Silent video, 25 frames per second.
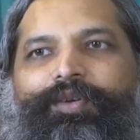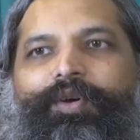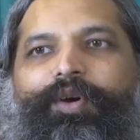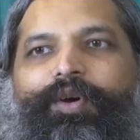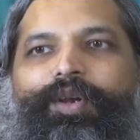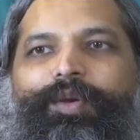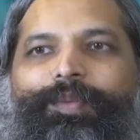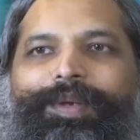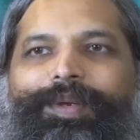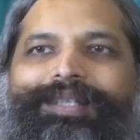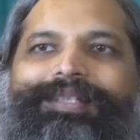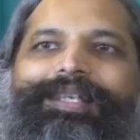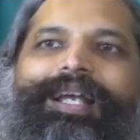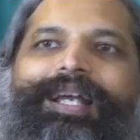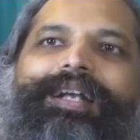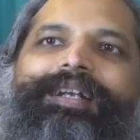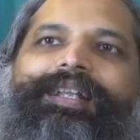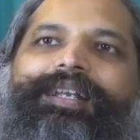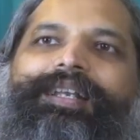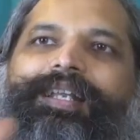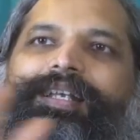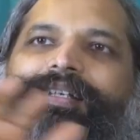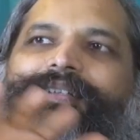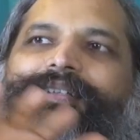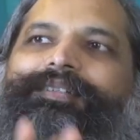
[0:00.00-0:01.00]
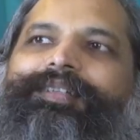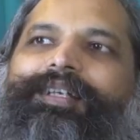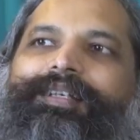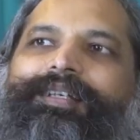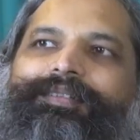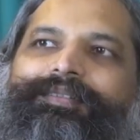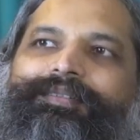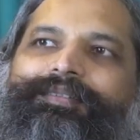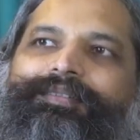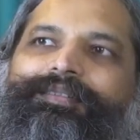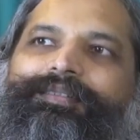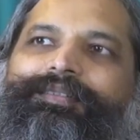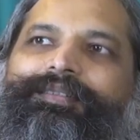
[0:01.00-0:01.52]
always had an
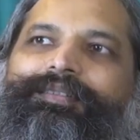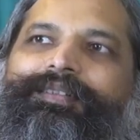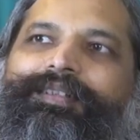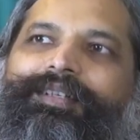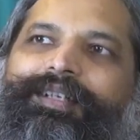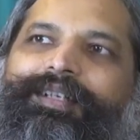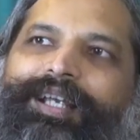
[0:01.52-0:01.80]
excess.